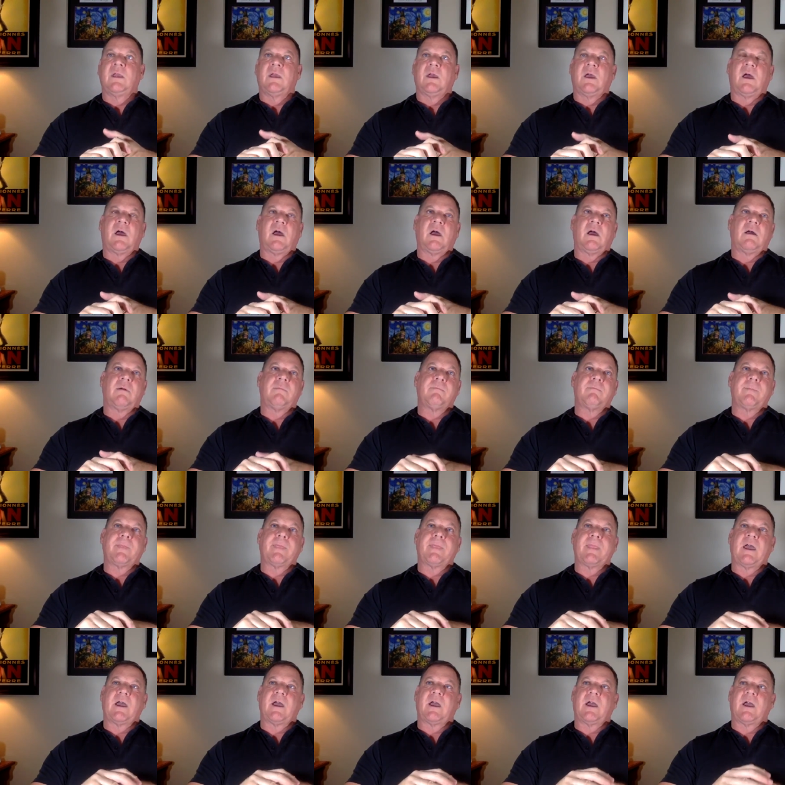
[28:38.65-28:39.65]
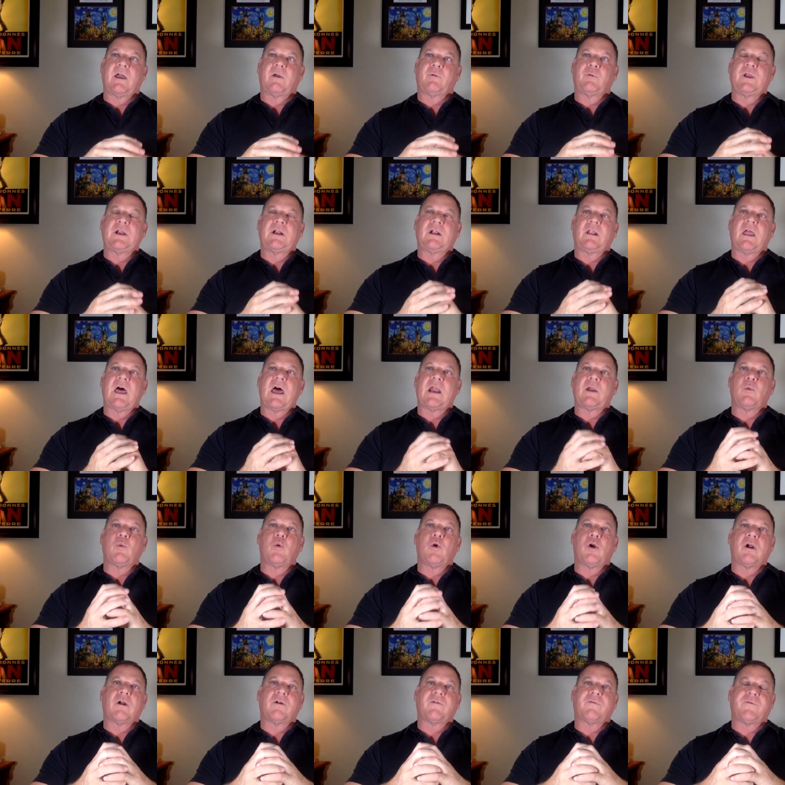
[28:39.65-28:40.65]
um, uh, I read a lot of
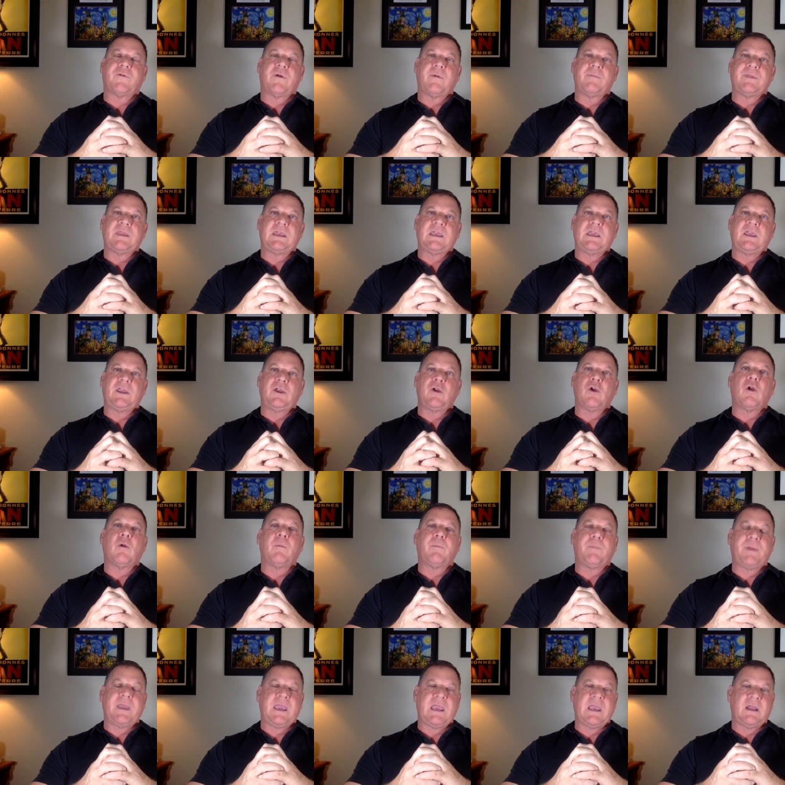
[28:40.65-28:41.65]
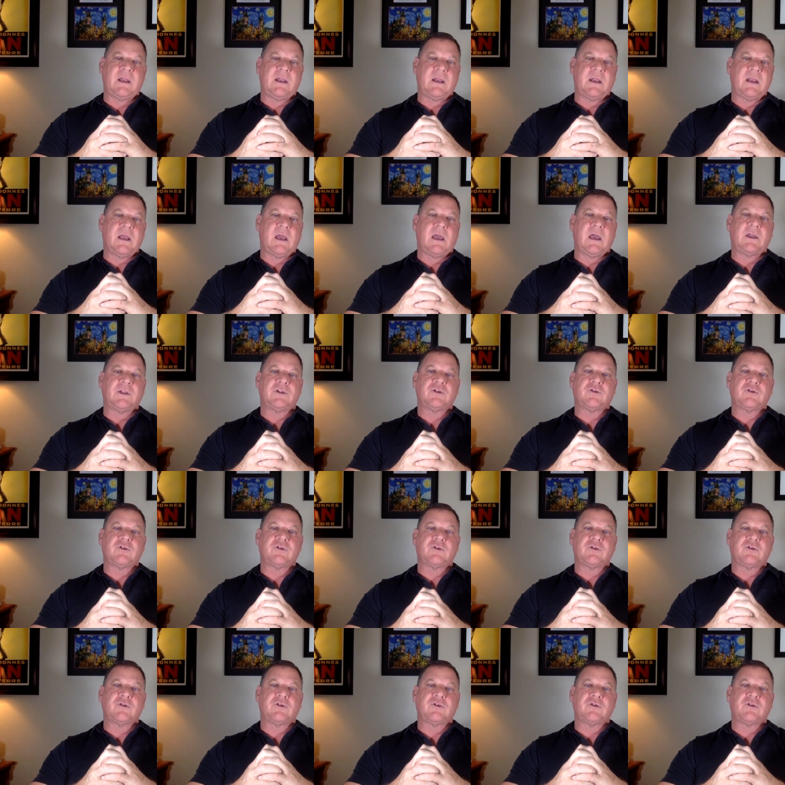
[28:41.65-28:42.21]
work from the European uh,